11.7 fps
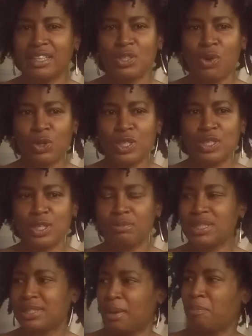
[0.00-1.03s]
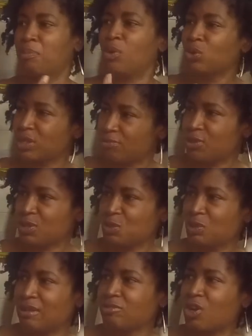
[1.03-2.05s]
it's also something that both of us
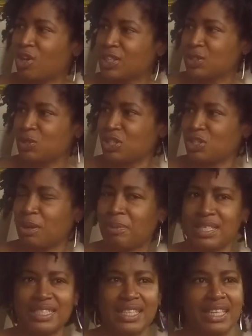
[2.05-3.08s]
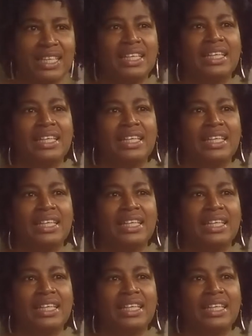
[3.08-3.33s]
would have gone into a shop and say,